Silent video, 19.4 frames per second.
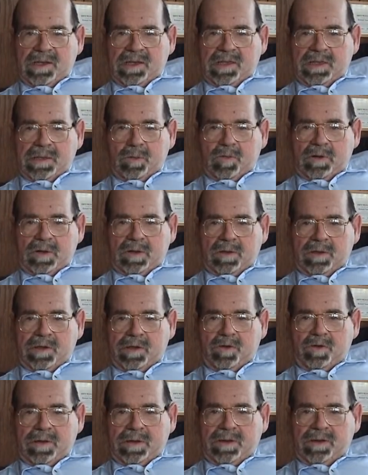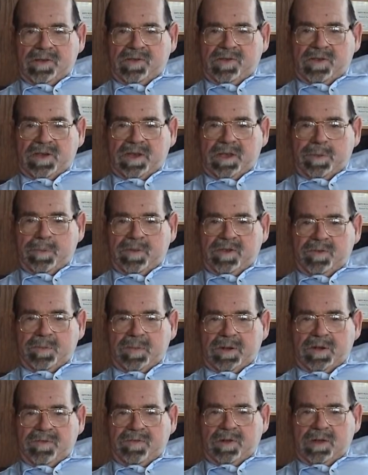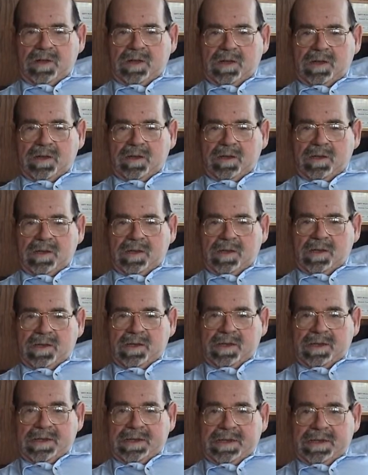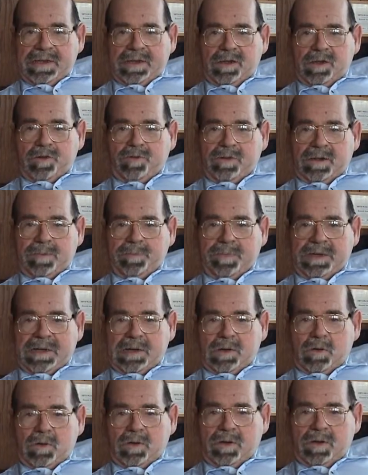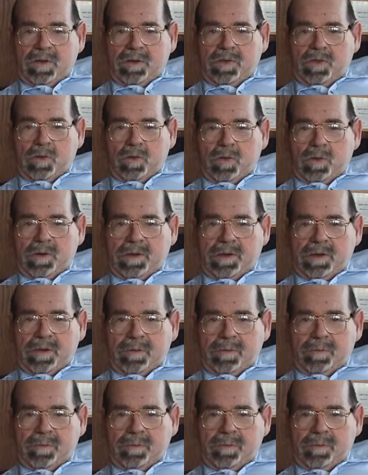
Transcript: they were held in great esteem as men of God and had great power and authority.